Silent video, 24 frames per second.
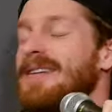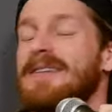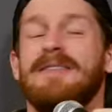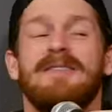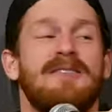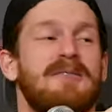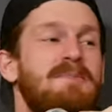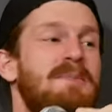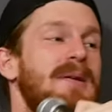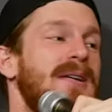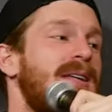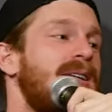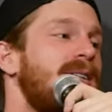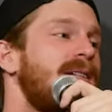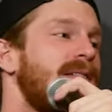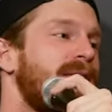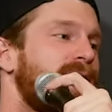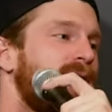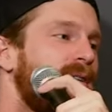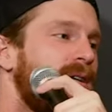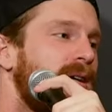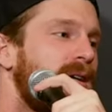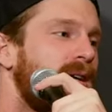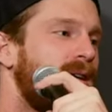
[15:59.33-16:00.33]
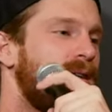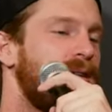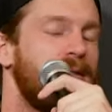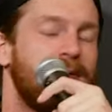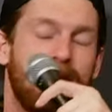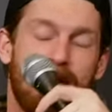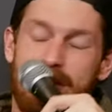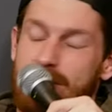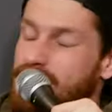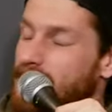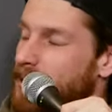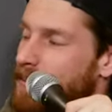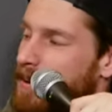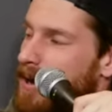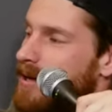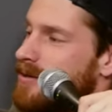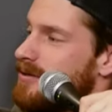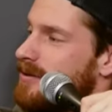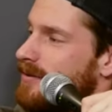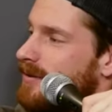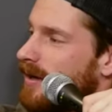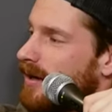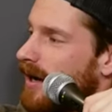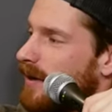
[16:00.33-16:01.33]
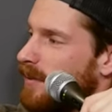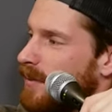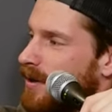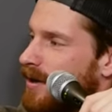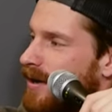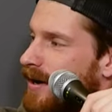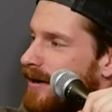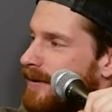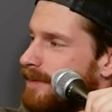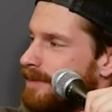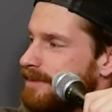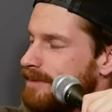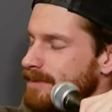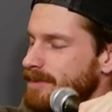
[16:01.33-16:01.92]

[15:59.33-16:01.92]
Speaking of Instagram ads, I got one today.